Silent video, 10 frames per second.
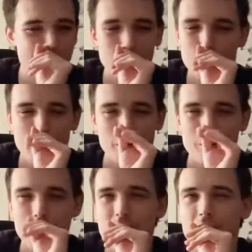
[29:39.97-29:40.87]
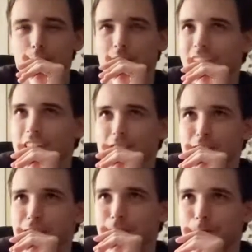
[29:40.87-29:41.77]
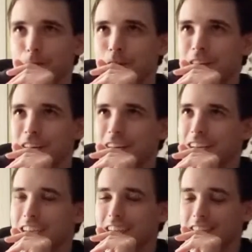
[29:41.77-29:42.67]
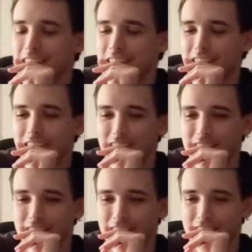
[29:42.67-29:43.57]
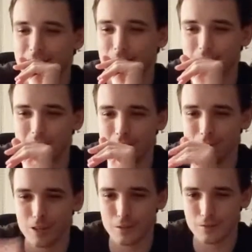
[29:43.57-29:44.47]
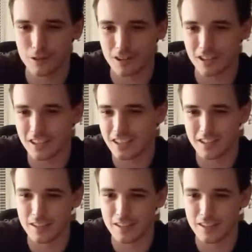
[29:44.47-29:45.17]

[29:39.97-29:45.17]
no better person could have been cast for that role. And like, he's really funny.